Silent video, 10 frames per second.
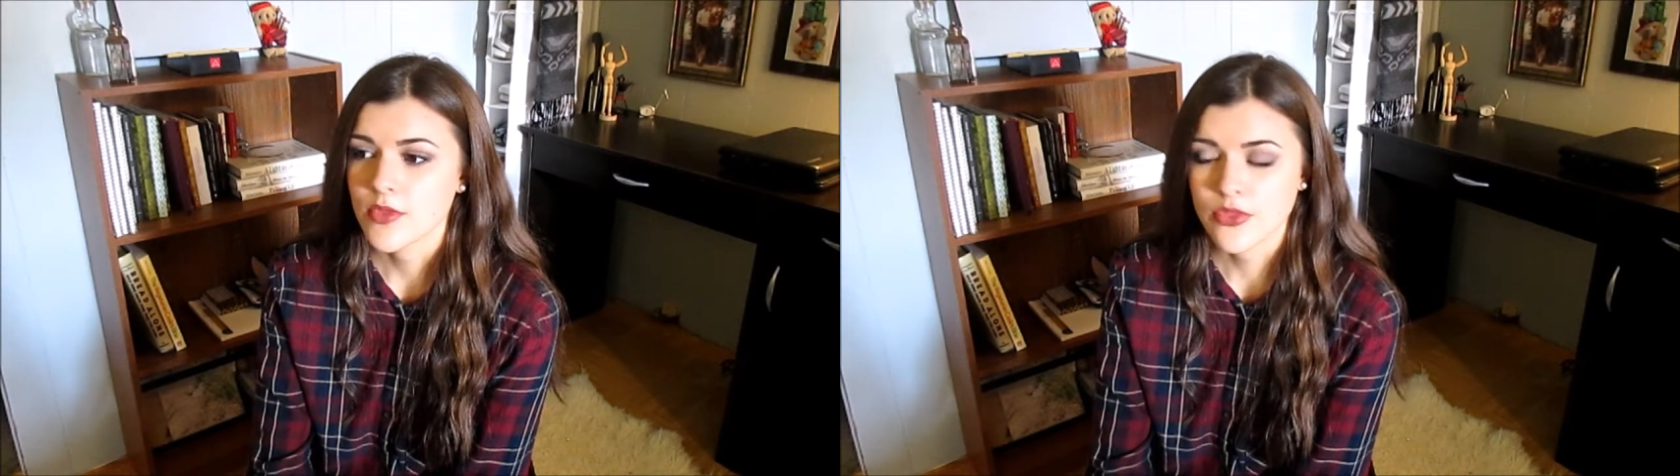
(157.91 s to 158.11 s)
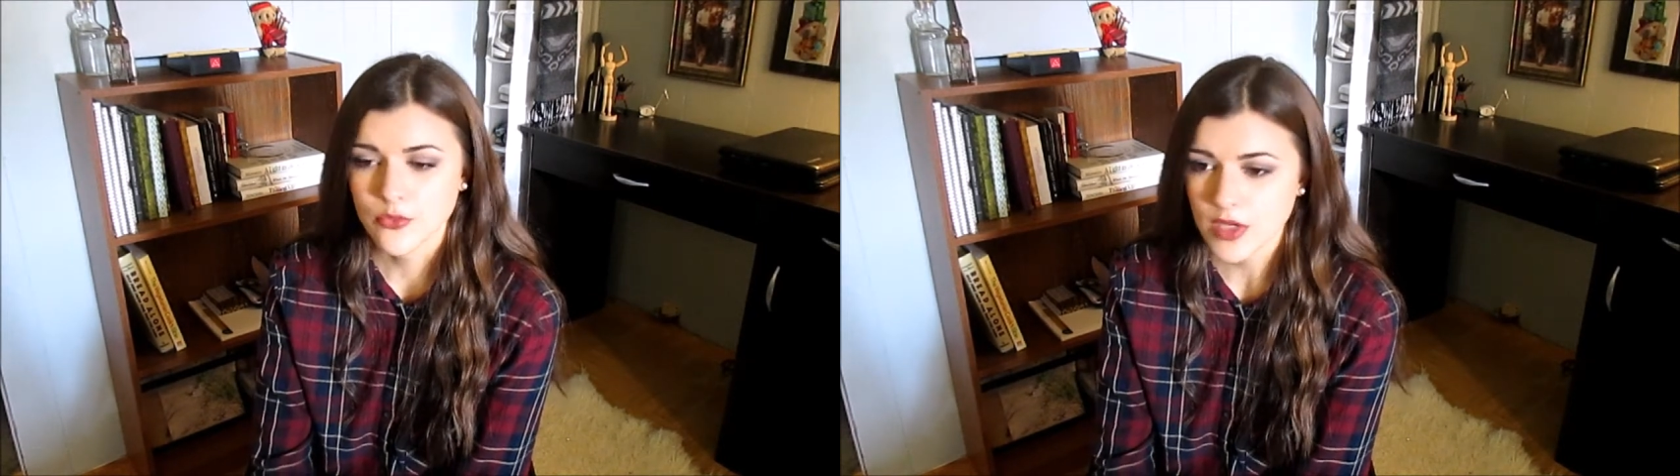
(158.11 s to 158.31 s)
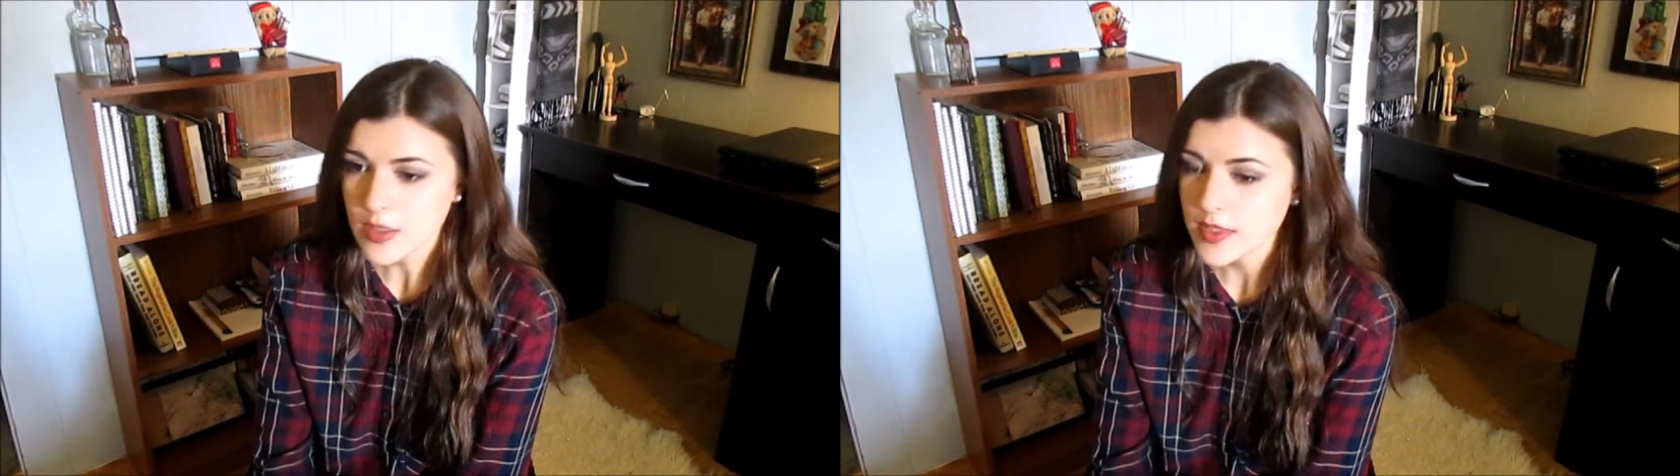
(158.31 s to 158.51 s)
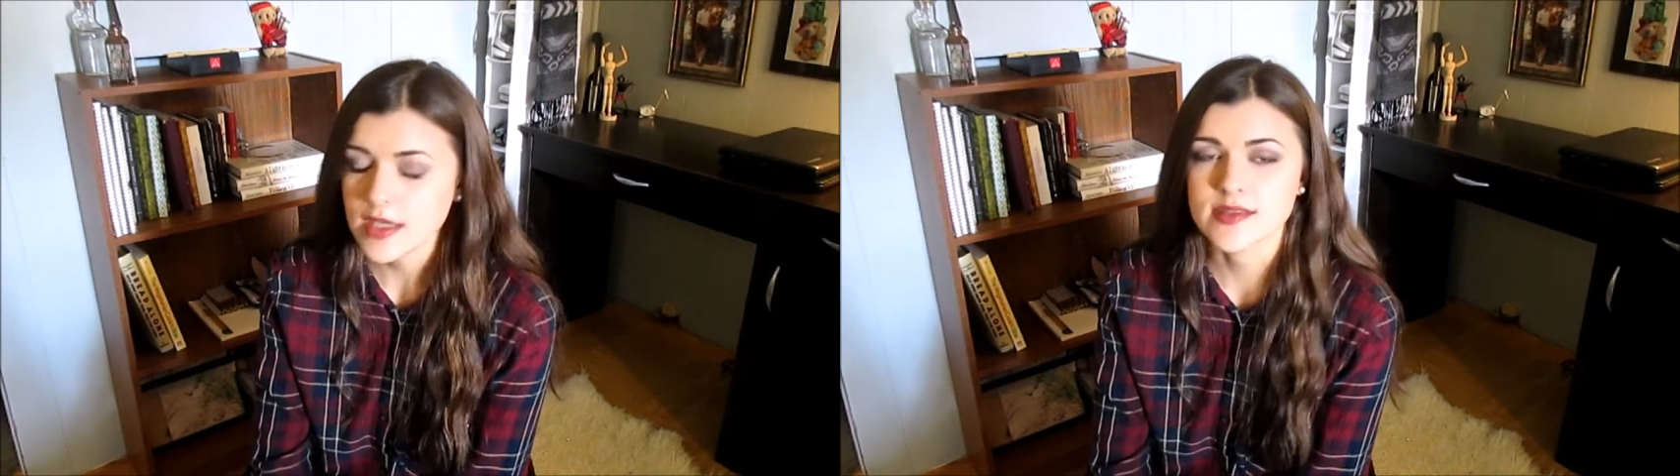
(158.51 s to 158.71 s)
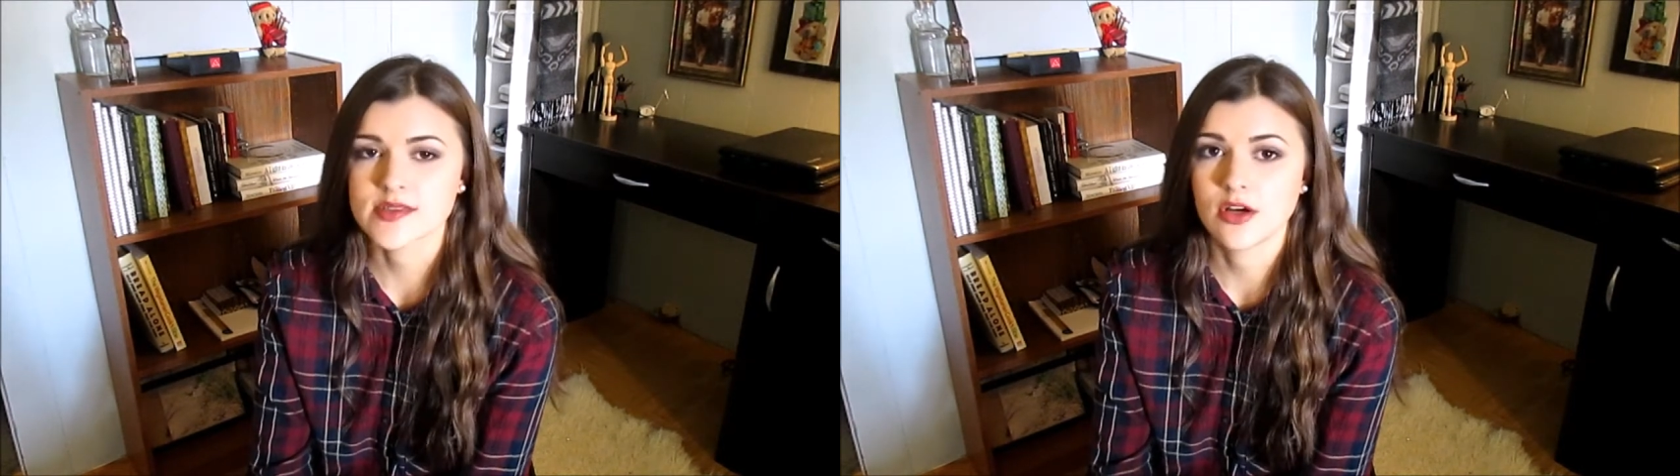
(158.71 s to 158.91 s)
3
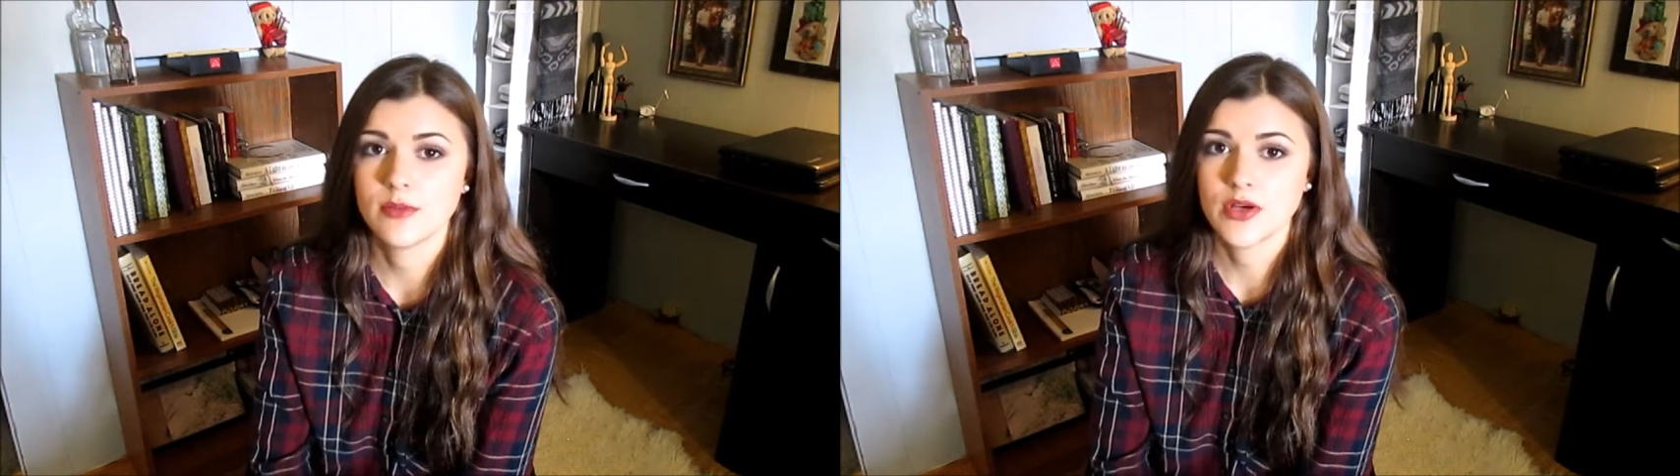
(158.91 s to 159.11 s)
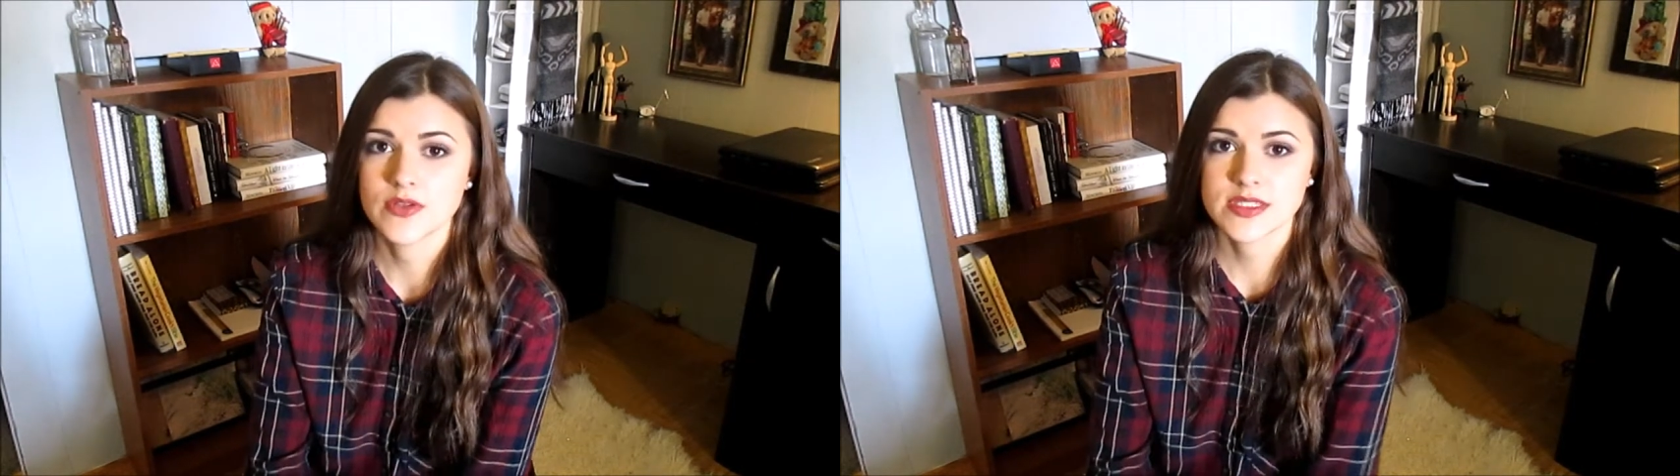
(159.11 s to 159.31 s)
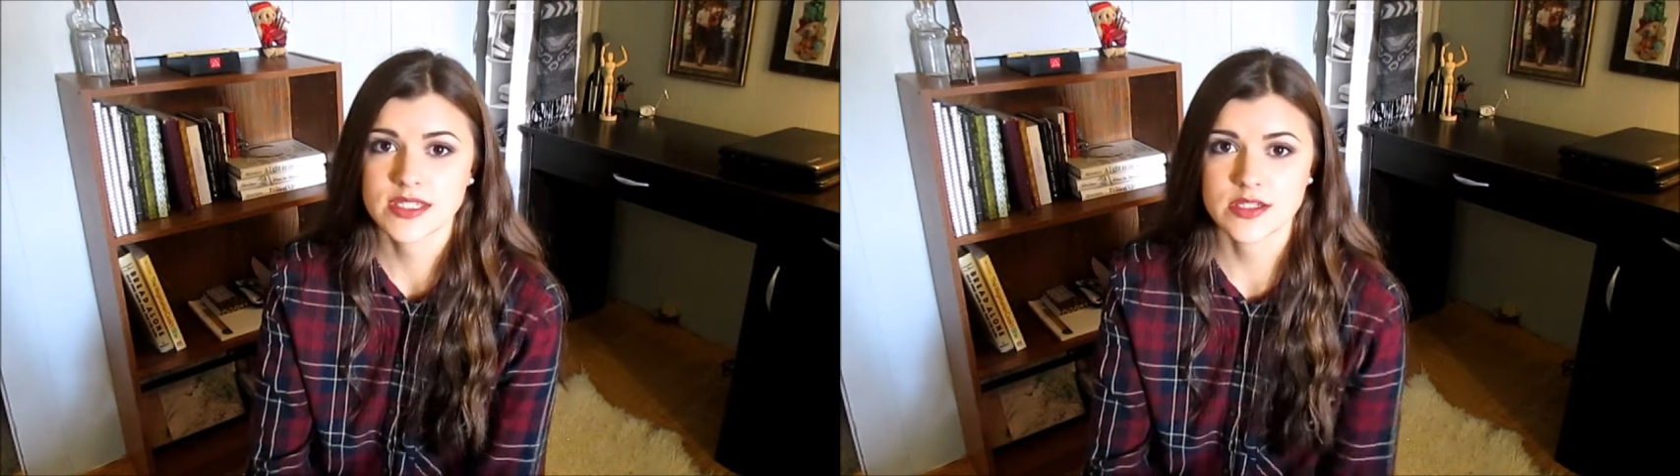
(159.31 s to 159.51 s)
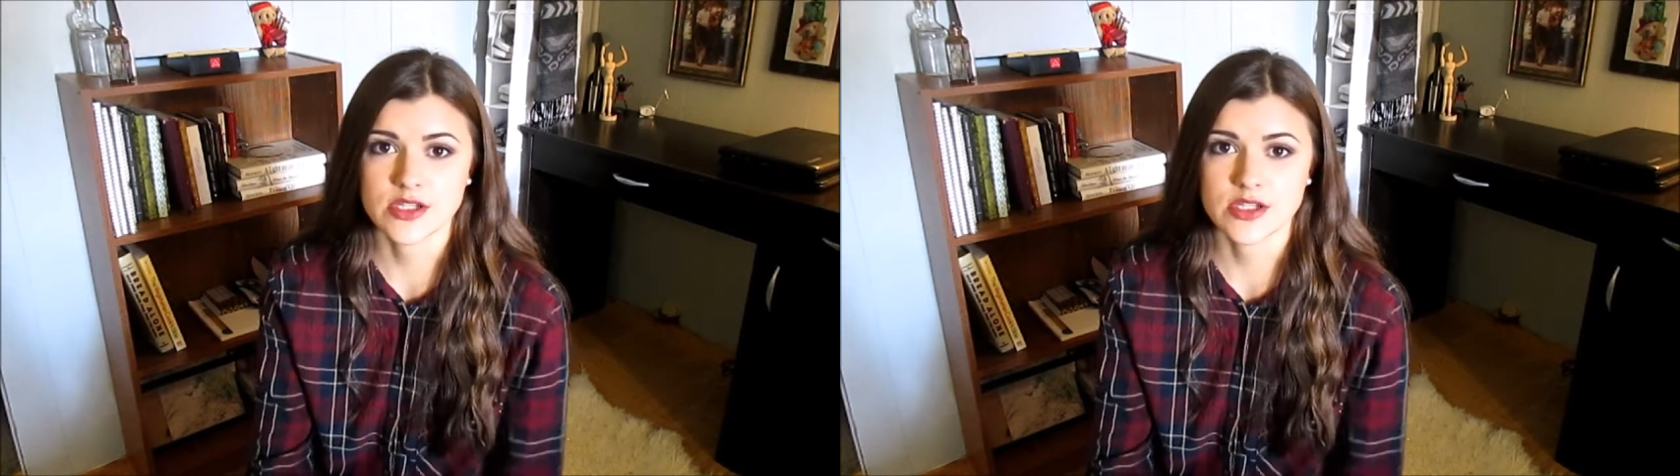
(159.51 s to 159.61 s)
weeks almost and